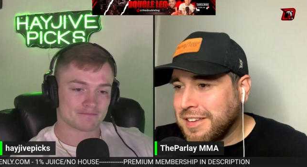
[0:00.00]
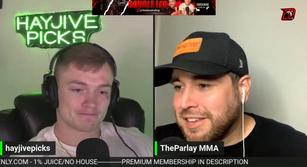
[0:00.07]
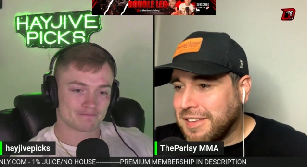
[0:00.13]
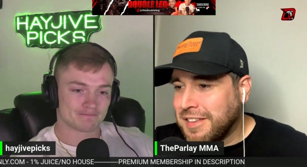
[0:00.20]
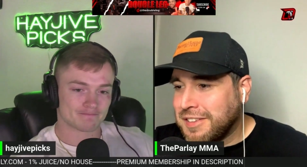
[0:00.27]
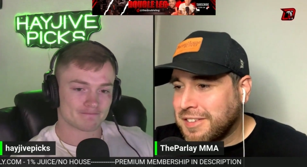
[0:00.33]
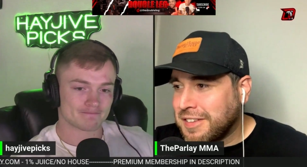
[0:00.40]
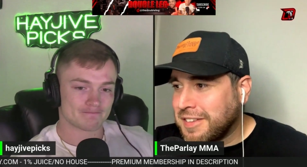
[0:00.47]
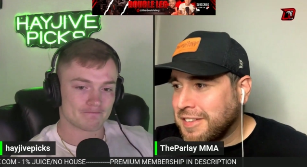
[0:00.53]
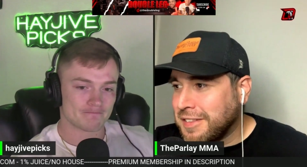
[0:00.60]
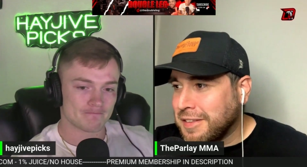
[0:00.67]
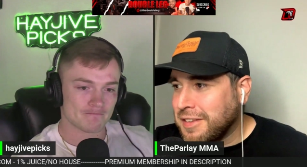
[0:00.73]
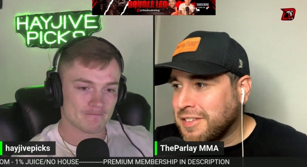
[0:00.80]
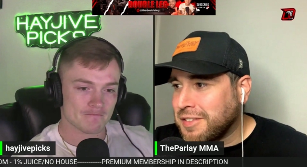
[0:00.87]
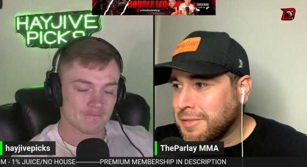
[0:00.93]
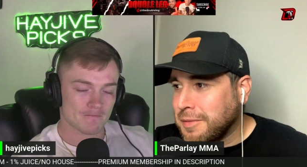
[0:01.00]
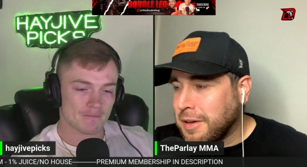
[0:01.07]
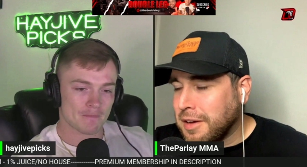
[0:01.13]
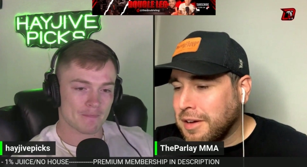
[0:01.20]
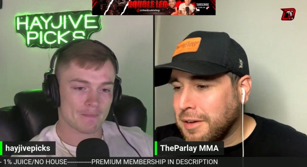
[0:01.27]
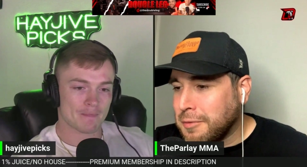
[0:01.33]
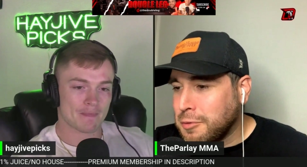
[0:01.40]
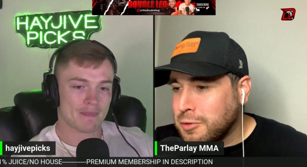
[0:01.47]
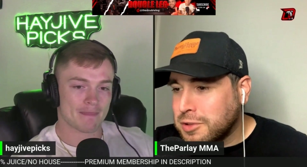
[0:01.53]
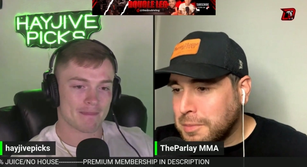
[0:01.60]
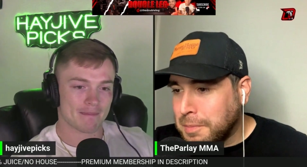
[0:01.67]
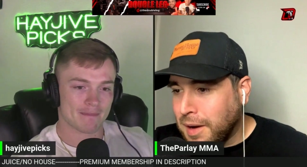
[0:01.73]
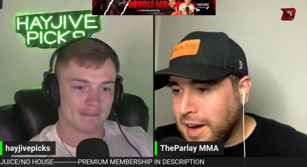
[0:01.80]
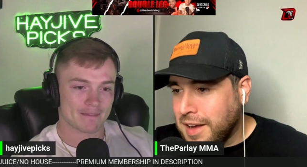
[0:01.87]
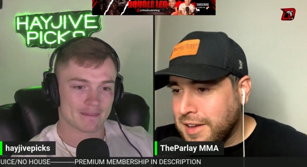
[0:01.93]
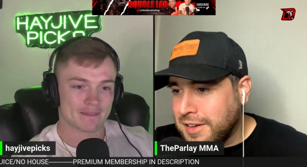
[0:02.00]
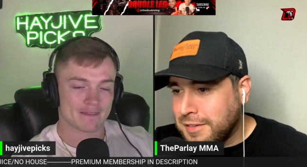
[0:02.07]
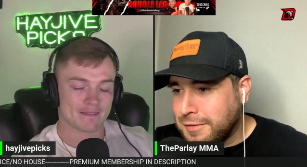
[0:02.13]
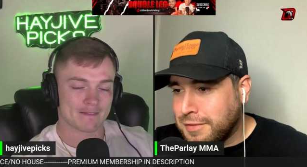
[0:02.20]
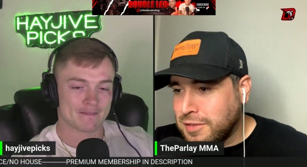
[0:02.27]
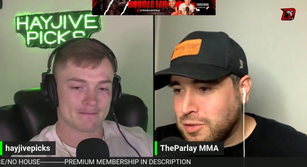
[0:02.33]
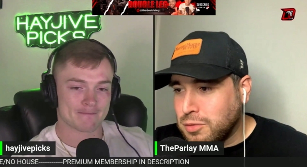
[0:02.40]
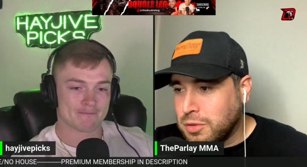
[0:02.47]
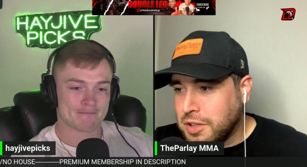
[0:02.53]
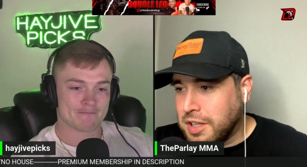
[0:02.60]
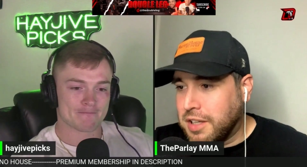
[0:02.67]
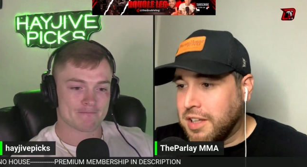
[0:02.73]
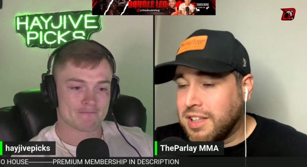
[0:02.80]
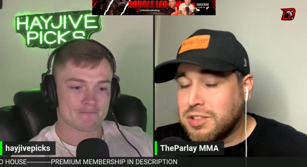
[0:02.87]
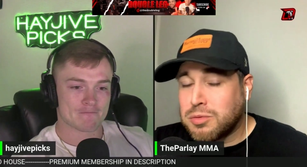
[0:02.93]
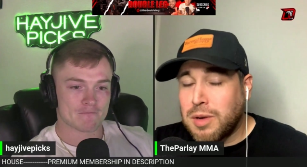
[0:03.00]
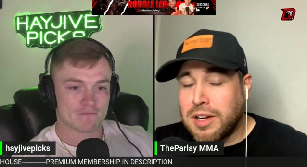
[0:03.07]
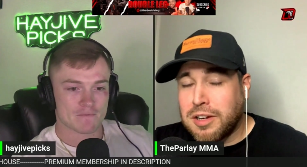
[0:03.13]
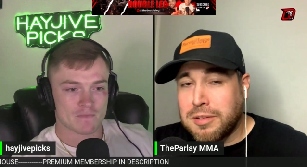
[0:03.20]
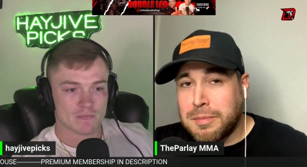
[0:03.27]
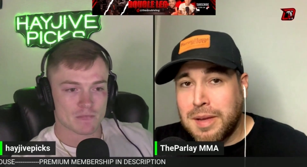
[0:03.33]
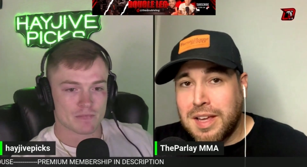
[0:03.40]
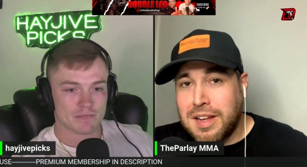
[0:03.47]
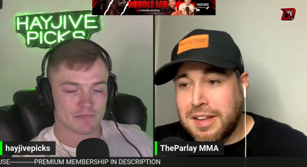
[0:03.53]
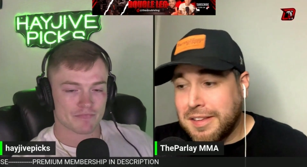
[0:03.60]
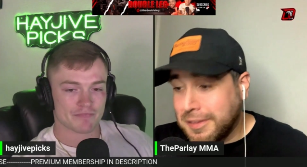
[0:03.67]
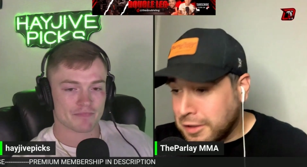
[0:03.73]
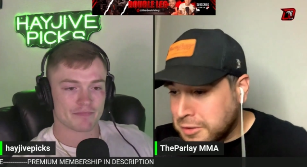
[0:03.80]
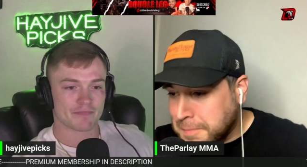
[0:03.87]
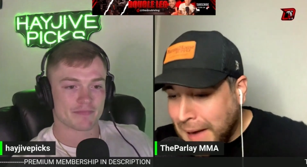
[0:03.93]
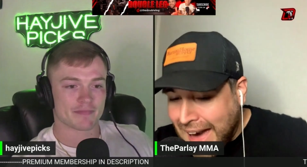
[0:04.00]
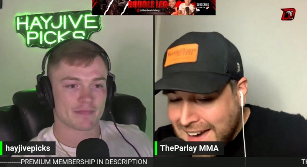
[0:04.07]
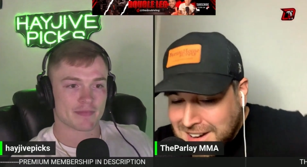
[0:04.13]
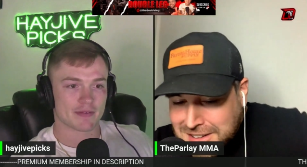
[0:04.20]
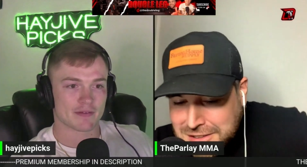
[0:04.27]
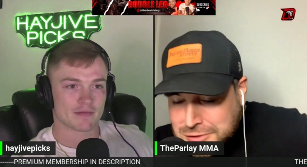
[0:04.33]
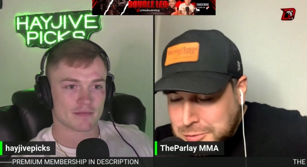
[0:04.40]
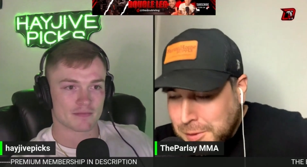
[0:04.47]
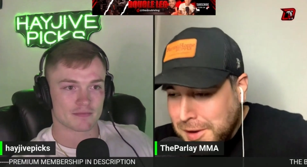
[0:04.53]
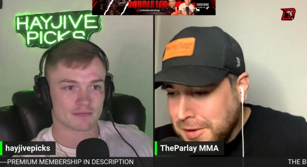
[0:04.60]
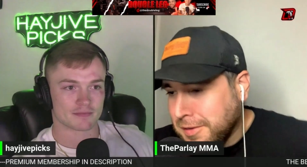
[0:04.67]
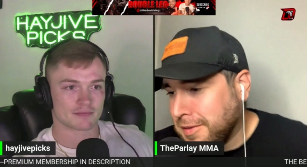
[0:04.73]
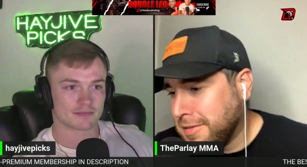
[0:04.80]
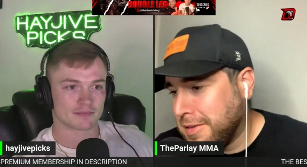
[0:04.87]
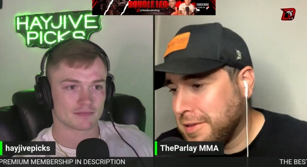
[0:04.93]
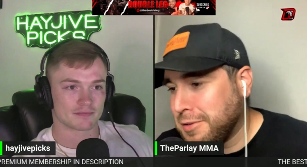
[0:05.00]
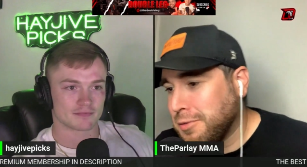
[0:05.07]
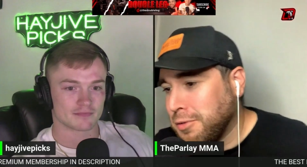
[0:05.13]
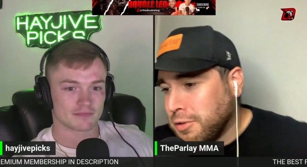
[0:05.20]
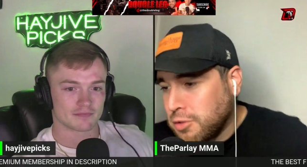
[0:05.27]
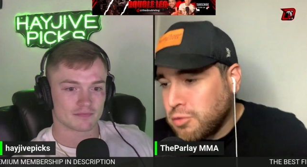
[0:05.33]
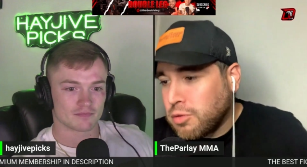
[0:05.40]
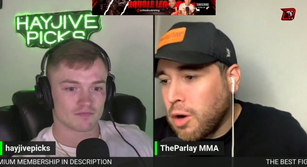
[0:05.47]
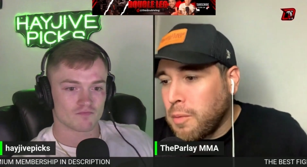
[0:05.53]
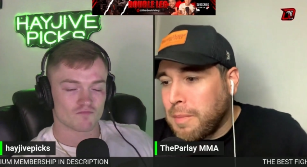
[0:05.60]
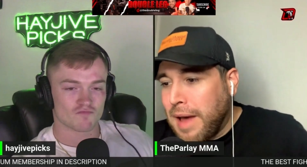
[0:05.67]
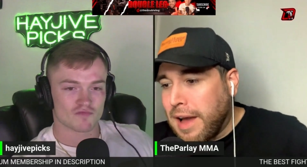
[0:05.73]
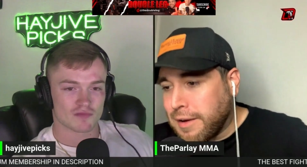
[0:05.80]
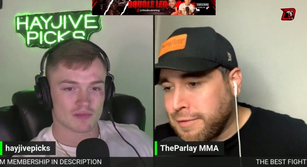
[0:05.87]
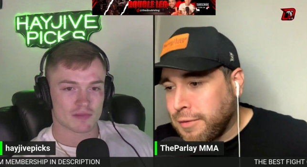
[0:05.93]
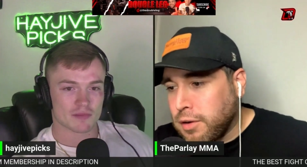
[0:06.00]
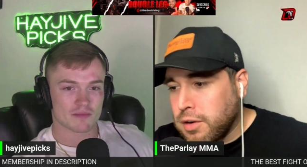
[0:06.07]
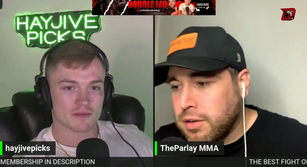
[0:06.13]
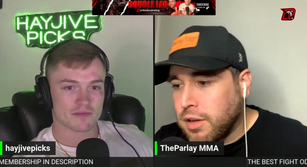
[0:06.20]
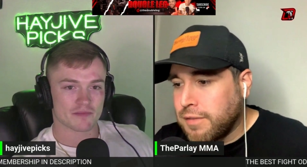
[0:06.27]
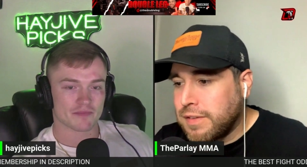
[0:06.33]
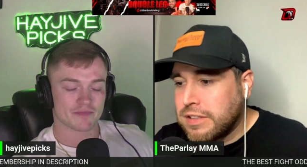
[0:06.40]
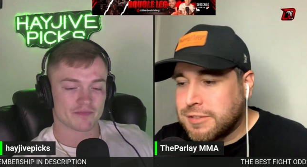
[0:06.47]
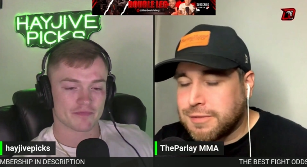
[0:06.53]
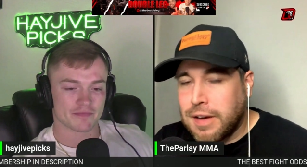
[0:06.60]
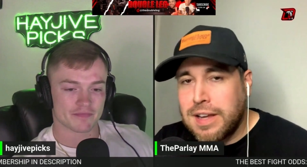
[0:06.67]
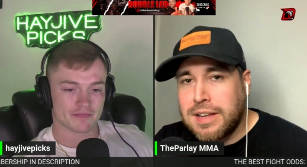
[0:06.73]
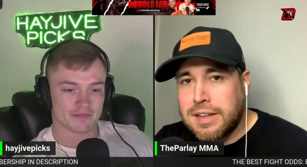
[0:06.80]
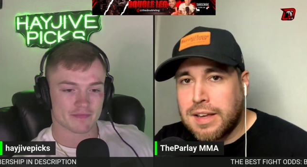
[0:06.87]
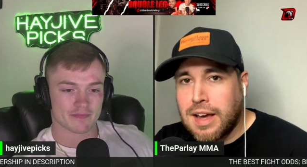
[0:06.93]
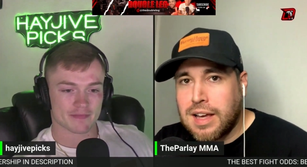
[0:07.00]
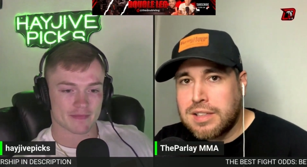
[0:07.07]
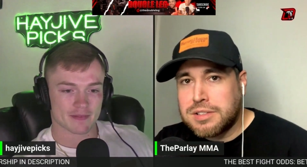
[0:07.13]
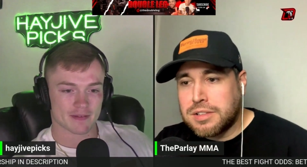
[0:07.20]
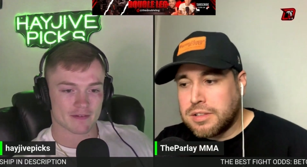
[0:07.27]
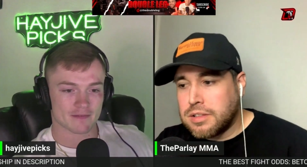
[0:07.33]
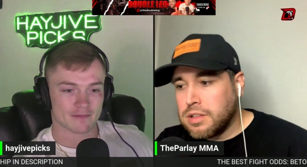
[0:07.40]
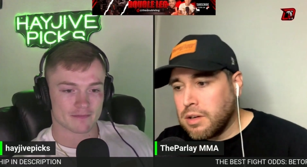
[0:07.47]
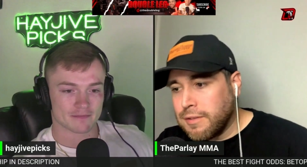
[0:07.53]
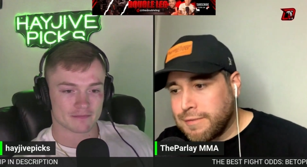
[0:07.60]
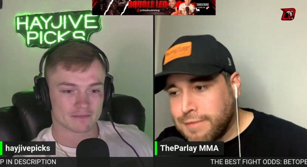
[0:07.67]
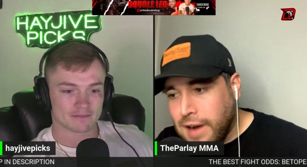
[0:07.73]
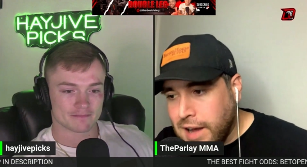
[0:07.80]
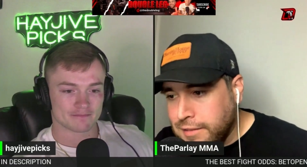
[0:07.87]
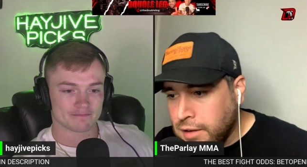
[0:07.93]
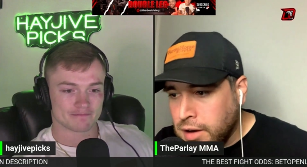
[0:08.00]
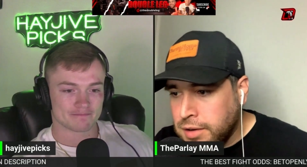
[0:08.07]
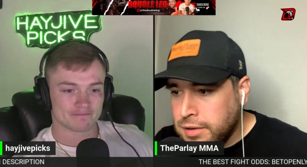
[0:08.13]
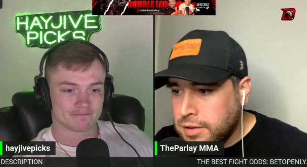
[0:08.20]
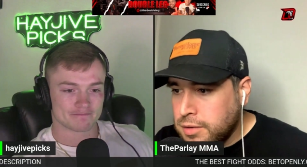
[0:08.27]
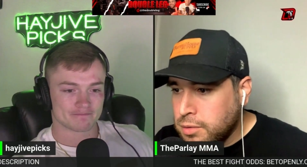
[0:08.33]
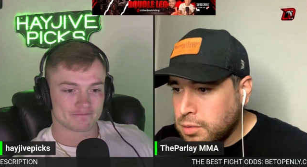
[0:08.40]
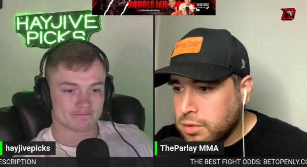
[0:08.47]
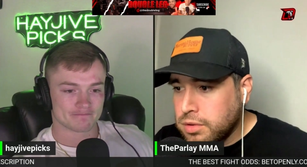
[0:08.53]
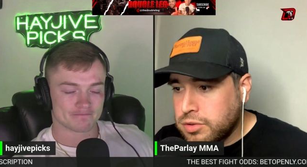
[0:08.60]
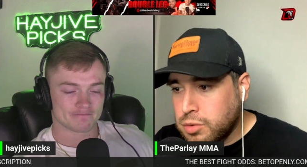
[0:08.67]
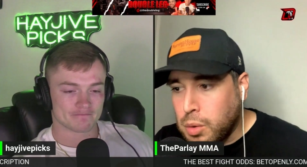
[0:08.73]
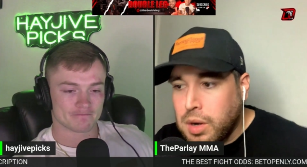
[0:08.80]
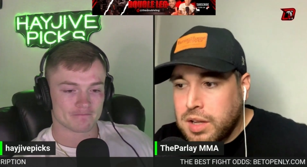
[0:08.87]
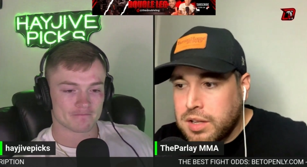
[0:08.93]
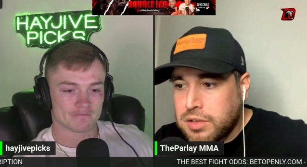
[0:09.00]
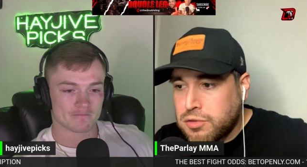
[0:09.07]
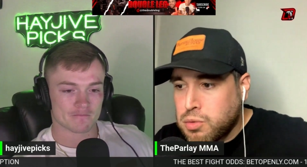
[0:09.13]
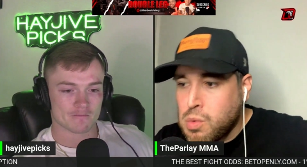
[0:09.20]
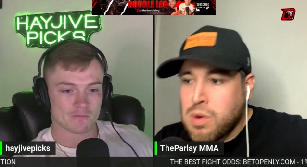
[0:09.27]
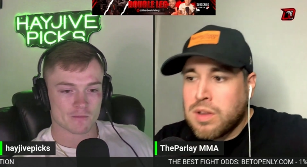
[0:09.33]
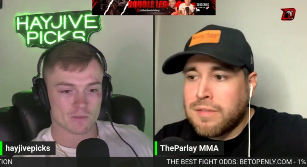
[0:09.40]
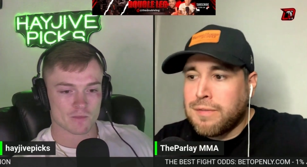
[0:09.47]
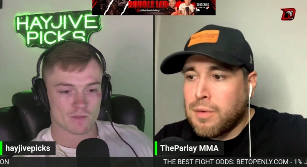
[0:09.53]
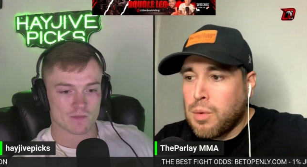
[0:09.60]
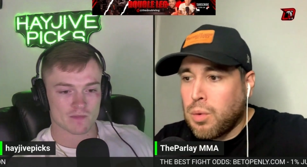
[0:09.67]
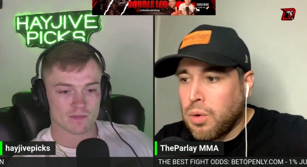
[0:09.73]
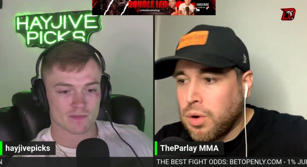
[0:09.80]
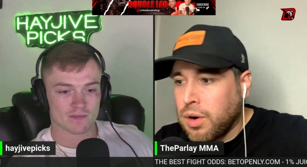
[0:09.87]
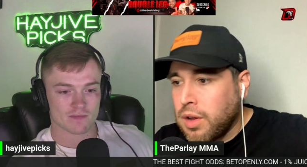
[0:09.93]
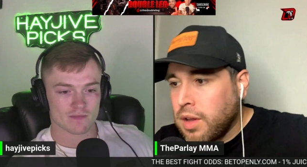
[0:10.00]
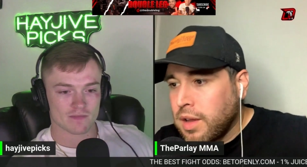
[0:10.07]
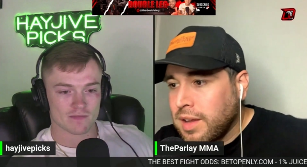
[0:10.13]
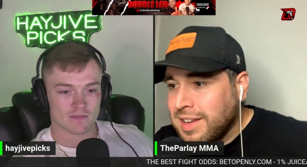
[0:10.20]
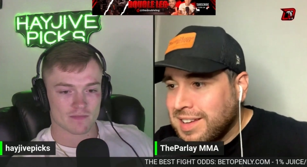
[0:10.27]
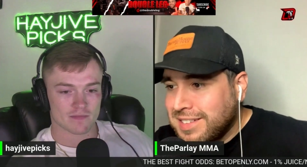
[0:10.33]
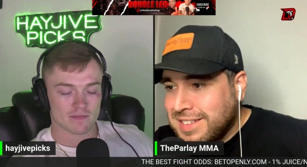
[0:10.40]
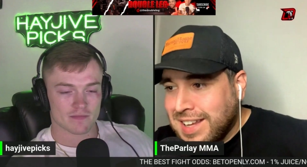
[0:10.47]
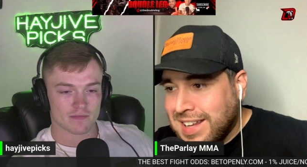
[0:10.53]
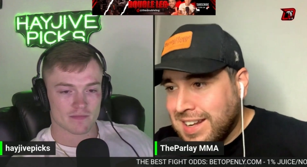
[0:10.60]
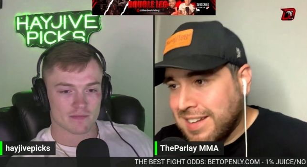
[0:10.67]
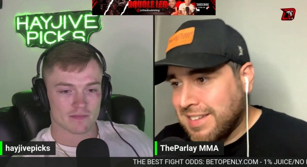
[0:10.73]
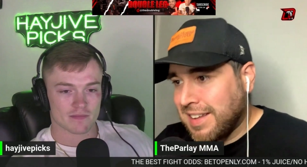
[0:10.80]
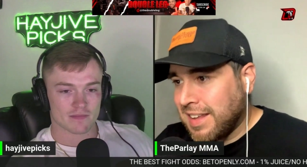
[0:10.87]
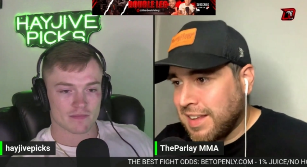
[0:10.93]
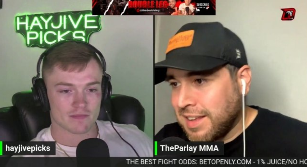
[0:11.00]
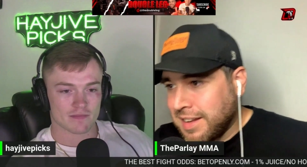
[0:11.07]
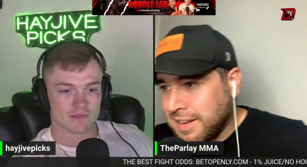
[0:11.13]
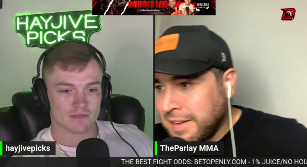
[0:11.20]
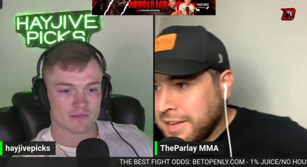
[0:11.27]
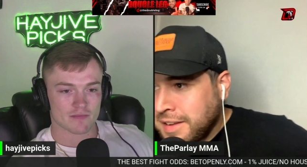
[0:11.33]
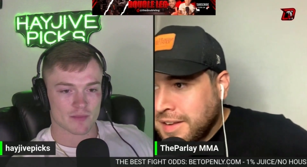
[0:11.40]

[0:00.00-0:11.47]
Speaker 1: this this uh, Ruziboev, you look at his record, man, it looks padded as well. You you go back far enough, he's fighting guys that are you know 500 who are 20 and 24, 10 and 10.